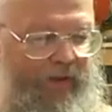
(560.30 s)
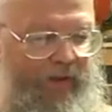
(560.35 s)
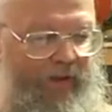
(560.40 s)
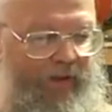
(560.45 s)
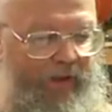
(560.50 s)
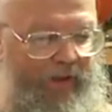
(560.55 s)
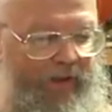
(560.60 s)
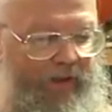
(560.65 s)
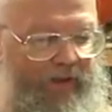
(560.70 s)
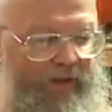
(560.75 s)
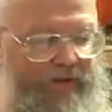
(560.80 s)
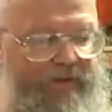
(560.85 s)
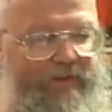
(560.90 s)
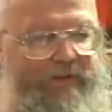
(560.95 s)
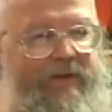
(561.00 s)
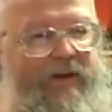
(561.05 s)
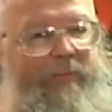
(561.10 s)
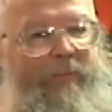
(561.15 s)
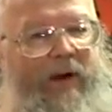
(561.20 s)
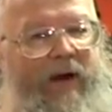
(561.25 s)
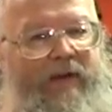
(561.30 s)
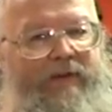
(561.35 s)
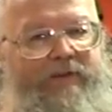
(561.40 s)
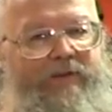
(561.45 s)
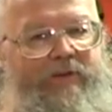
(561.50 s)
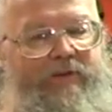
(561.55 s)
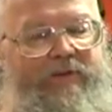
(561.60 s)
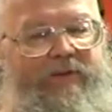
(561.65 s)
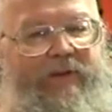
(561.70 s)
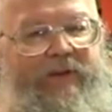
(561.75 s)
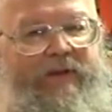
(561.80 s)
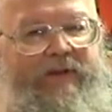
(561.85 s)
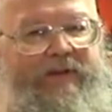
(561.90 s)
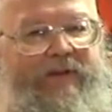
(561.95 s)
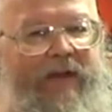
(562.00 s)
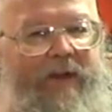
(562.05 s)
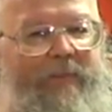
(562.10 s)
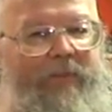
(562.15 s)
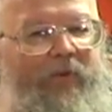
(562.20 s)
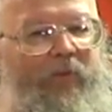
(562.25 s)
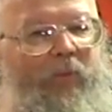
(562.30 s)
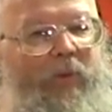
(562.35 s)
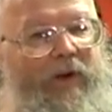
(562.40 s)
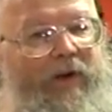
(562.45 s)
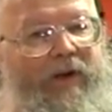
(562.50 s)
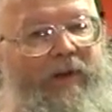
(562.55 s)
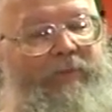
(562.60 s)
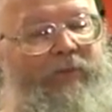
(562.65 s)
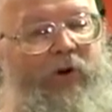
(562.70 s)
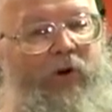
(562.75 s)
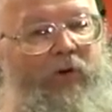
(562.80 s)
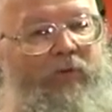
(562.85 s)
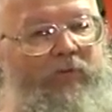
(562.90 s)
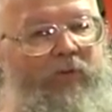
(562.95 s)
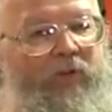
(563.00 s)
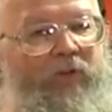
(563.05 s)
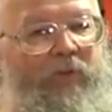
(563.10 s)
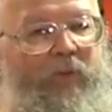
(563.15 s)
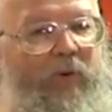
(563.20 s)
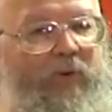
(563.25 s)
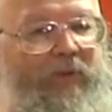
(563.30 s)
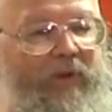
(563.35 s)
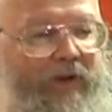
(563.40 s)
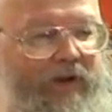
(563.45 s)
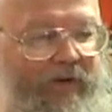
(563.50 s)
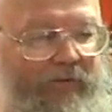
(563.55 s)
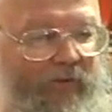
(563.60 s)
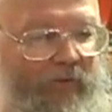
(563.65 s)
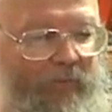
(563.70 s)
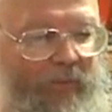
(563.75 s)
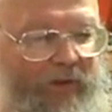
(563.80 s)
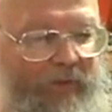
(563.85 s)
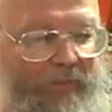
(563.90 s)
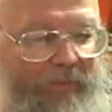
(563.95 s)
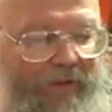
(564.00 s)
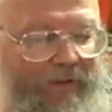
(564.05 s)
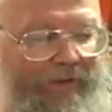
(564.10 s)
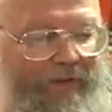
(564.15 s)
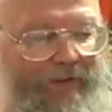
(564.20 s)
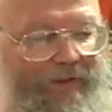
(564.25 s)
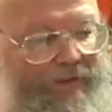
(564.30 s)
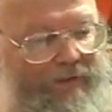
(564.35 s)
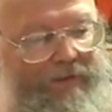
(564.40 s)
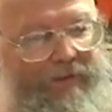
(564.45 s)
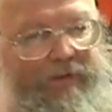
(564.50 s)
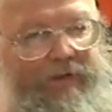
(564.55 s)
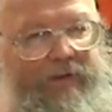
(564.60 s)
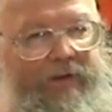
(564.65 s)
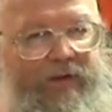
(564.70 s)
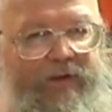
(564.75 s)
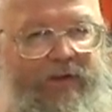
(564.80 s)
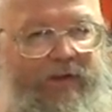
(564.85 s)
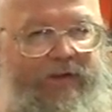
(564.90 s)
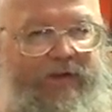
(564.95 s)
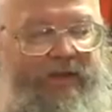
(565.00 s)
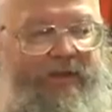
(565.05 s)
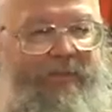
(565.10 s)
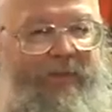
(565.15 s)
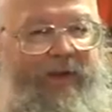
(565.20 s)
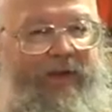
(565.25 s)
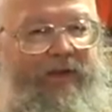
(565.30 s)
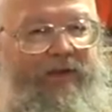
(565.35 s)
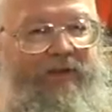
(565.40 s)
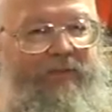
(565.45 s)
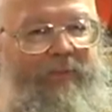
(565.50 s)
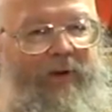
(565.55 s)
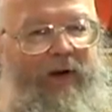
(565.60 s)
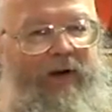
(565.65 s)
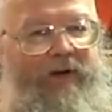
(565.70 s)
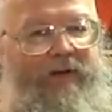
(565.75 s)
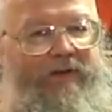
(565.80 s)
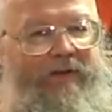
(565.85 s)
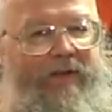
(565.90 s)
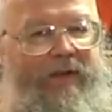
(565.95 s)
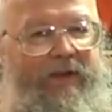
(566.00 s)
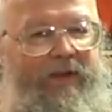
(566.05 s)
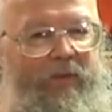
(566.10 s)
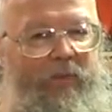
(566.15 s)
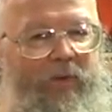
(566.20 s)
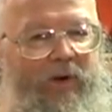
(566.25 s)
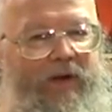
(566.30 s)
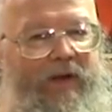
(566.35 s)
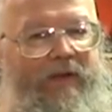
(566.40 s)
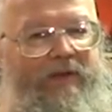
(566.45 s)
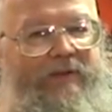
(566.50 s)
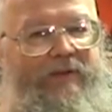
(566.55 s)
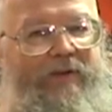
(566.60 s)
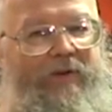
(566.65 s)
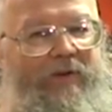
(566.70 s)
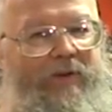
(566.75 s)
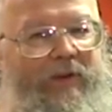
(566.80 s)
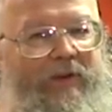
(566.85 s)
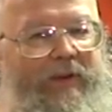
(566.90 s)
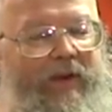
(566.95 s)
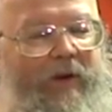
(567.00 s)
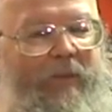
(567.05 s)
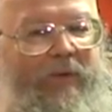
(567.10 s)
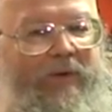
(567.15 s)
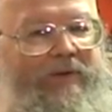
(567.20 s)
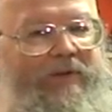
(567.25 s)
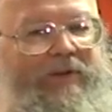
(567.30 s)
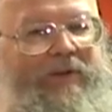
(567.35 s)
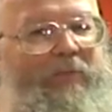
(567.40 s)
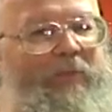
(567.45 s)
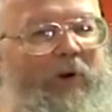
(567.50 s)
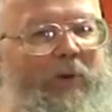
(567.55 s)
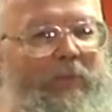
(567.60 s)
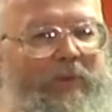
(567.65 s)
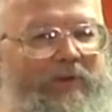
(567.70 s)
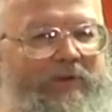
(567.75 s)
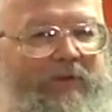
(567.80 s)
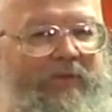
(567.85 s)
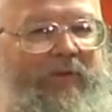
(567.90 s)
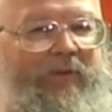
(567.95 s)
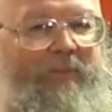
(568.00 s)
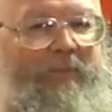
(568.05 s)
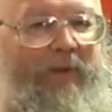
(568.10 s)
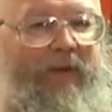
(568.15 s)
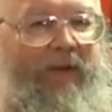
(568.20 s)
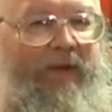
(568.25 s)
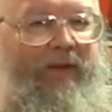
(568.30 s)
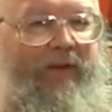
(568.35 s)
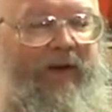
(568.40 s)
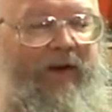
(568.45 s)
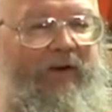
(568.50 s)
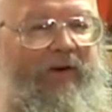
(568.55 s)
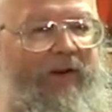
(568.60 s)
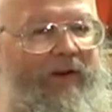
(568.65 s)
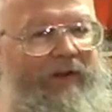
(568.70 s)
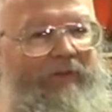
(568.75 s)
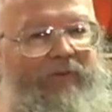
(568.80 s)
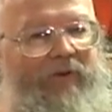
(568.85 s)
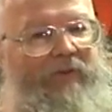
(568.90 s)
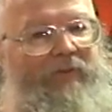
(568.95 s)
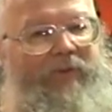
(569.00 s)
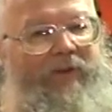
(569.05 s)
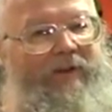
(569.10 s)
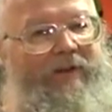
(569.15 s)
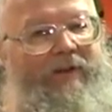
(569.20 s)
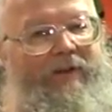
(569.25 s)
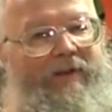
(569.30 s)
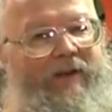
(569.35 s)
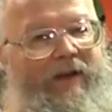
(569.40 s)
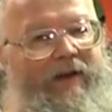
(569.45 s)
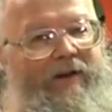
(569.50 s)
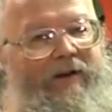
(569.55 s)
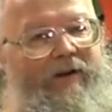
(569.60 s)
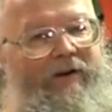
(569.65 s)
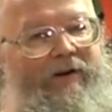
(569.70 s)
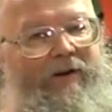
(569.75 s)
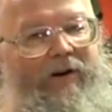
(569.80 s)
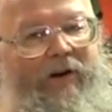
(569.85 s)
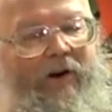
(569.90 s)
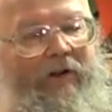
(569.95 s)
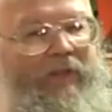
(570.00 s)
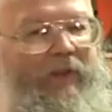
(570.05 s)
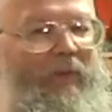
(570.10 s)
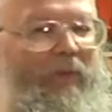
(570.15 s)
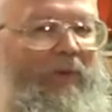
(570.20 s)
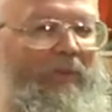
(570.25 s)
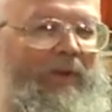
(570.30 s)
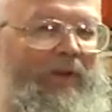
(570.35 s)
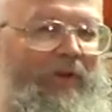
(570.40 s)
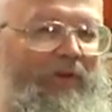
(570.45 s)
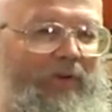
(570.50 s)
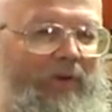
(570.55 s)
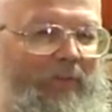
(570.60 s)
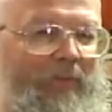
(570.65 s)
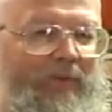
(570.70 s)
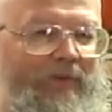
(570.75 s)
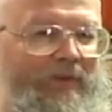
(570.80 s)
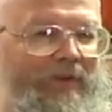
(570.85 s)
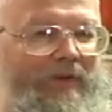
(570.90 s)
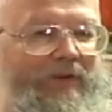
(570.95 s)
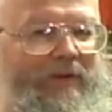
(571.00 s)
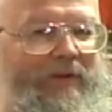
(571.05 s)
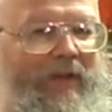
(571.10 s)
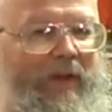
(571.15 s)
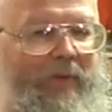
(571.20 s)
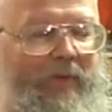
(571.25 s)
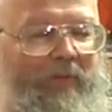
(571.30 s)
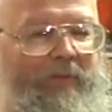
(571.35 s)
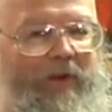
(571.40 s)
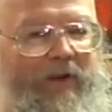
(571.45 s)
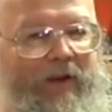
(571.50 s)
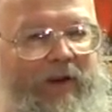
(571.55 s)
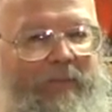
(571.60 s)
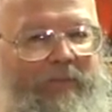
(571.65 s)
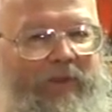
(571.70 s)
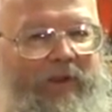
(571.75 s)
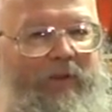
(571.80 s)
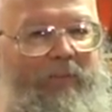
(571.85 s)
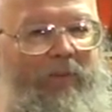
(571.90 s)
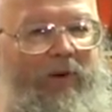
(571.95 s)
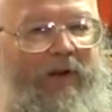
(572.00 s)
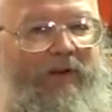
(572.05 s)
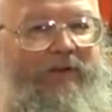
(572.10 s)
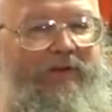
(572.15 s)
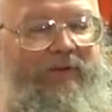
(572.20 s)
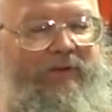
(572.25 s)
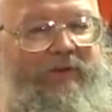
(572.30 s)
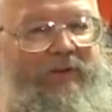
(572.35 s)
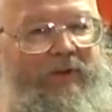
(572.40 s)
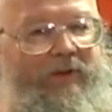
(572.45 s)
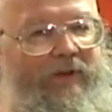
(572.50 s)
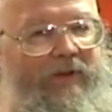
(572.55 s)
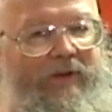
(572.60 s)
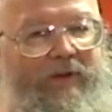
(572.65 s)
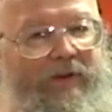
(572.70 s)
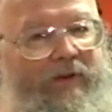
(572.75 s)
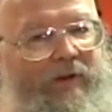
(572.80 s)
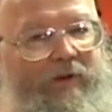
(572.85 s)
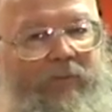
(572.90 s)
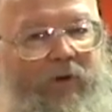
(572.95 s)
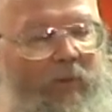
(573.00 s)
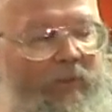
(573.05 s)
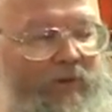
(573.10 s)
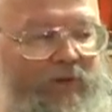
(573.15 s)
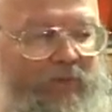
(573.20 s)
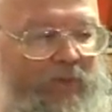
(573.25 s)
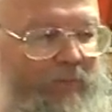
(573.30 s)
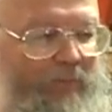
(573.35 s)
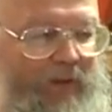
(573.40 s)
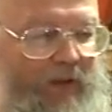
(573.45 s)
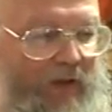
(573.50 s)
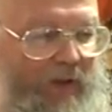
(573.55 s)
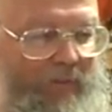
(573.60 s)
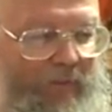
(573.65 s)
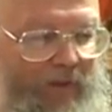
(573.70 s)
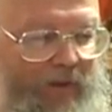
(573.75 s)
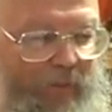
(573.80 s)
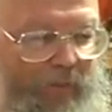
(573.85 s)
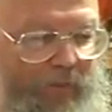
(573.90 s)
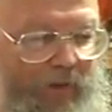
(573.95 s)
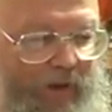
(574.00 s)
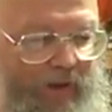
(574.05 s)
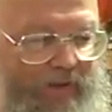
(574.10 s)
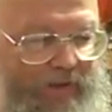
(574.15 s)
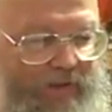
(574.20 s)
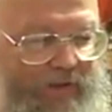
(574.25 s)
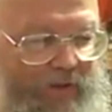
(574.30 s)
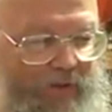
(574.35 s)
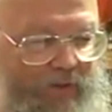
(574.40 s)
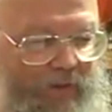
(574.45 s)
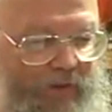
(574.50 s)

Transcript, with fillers: and his apostles and disciples wanted him to overthrow the government, but Jesus, being as smart as he was, knew that that wasn't the purpose of him being there, and even if he did that, all they would be doing was just they would become the oppressors and the Romans would become the oppressed. So